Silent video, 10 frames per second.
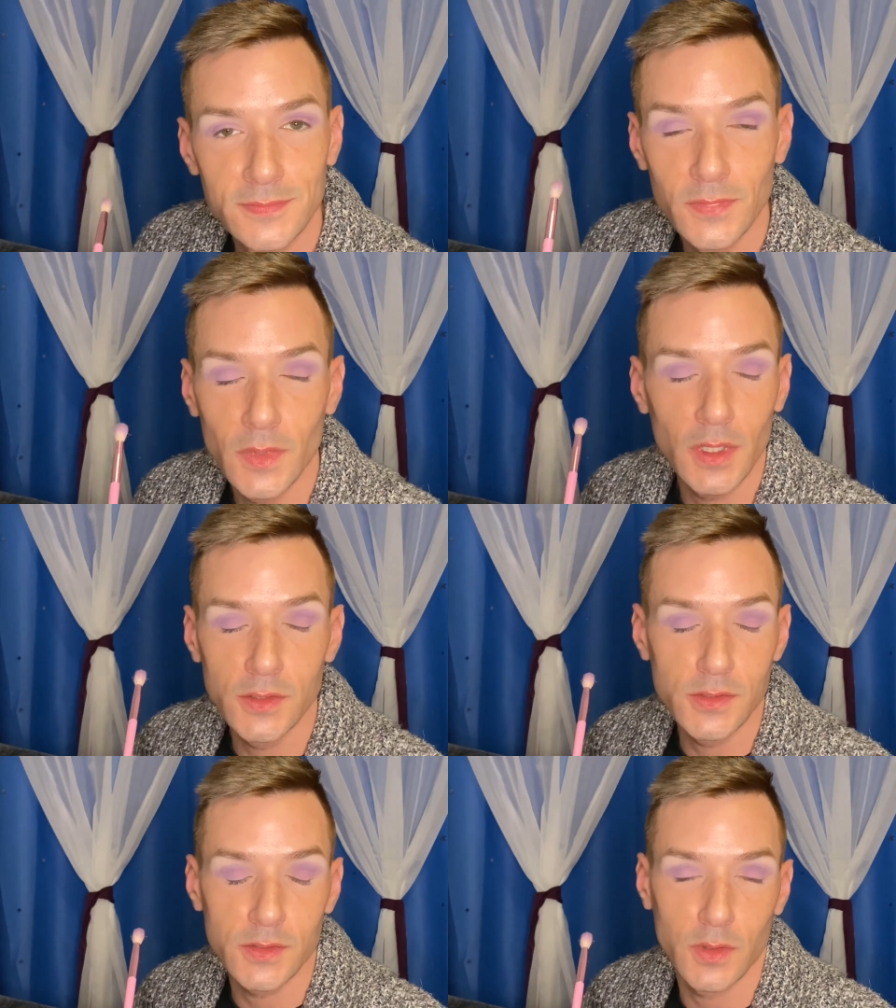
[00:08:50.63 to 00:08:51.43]
I
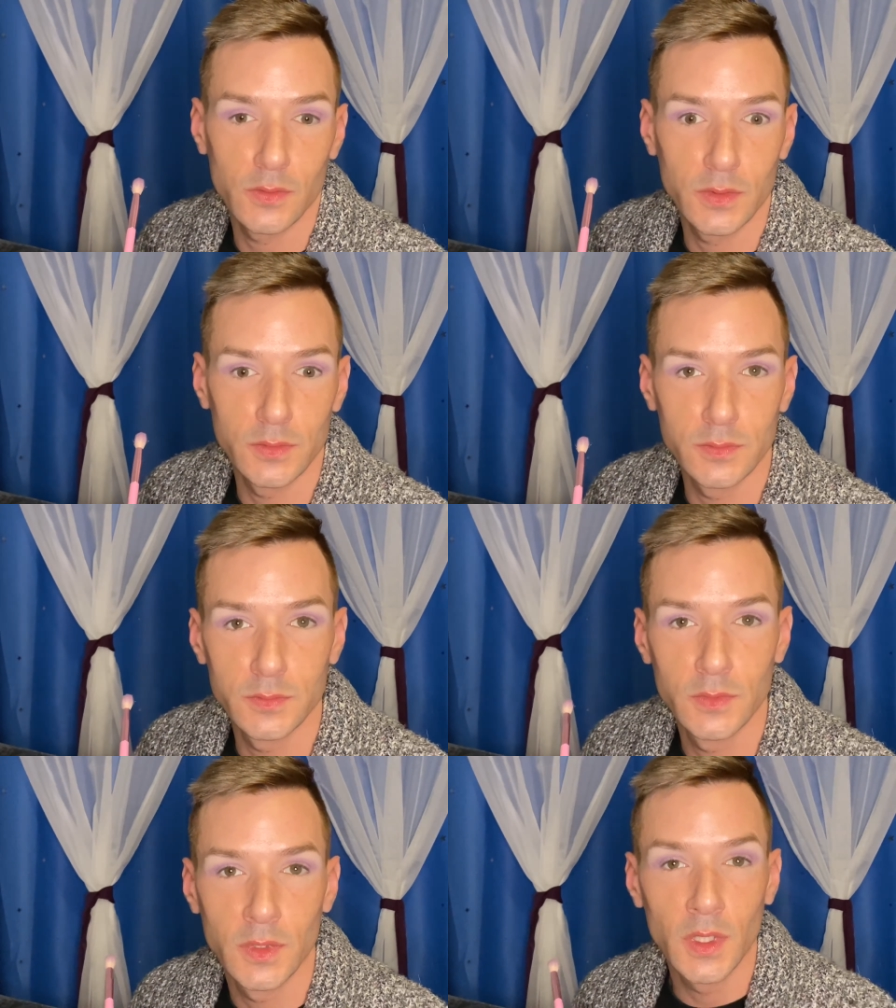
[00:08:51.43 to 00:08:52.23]
just go home
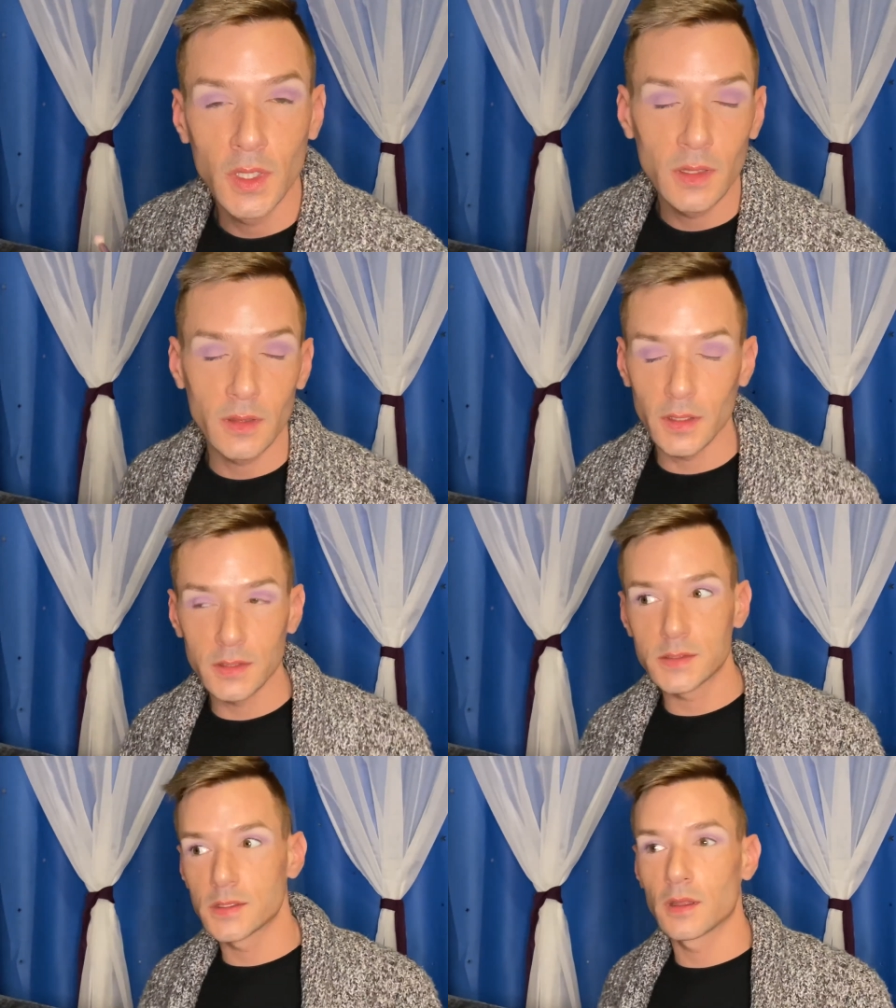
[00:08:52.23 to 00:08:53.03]
like it's
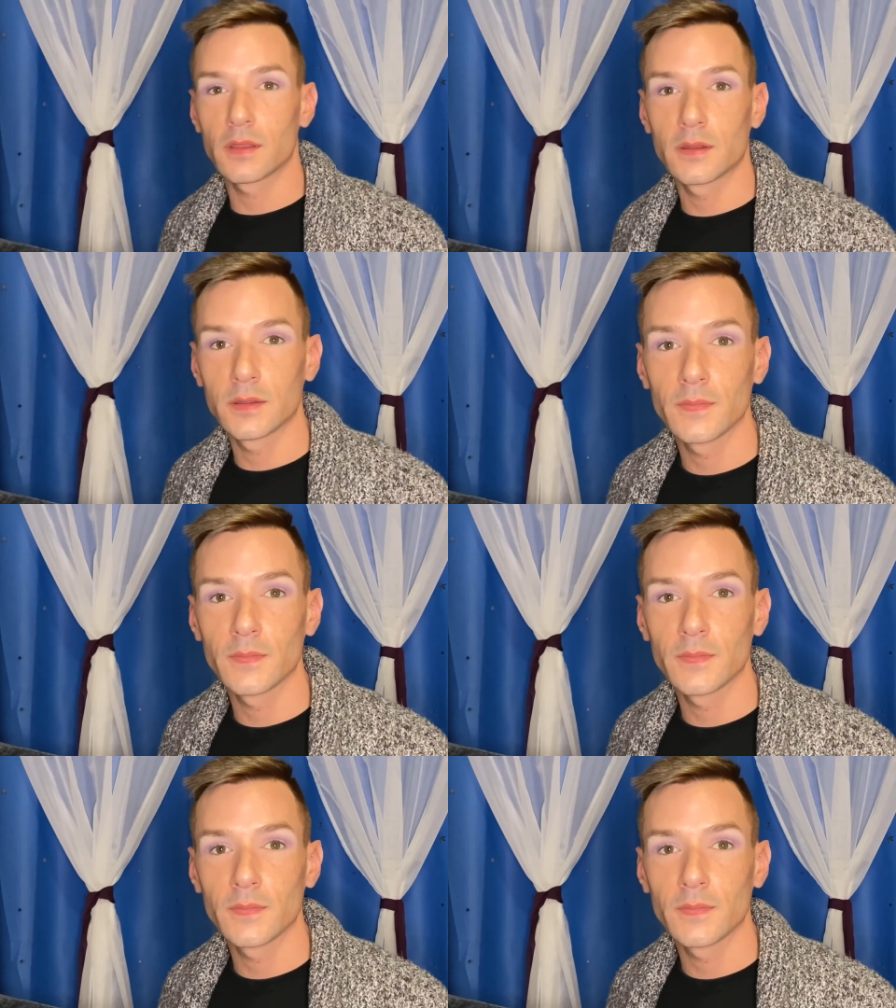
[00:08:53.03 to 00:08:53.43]
nothing.